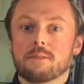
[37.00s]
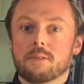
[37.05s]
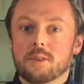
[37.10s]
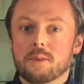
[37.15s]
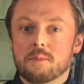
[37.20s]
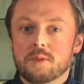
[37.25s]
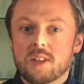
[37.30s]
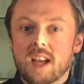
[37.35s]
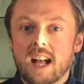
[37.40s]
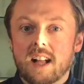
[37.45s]
for
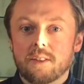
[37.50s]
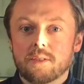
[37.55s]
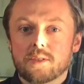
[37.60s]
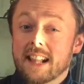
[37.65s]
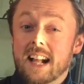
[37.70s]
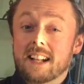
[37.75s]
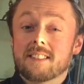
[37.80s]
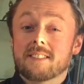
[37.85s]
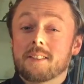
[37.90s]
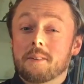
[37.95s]
themselves,
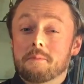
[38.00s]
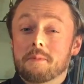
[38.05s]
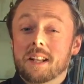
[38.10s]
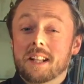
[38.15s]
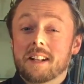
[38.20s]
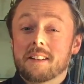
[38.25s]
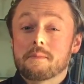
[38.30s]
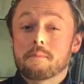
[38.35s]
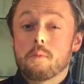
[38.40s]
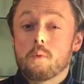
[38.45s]
that's something
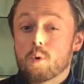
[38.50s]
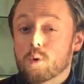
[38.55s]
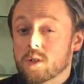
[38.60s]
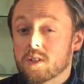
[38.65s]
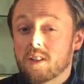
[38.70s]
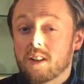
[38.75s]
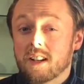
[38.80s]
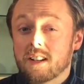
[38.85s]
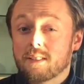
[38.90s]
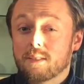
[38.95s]
that's more
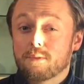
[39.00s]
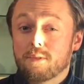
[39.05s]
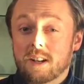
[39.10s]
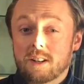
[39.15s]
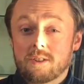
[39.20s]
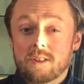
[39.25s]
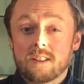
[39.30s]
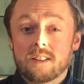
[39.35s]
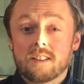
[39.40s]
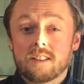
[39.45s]
science
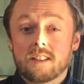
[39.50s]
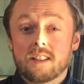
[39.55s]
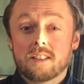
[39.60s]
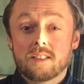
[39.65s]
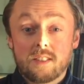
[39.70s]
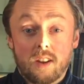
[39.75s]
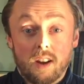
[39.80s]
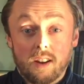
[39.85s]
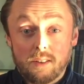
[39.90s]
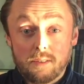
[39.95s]
fiction than
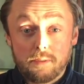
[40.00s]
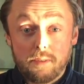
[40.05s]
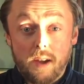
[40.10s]
science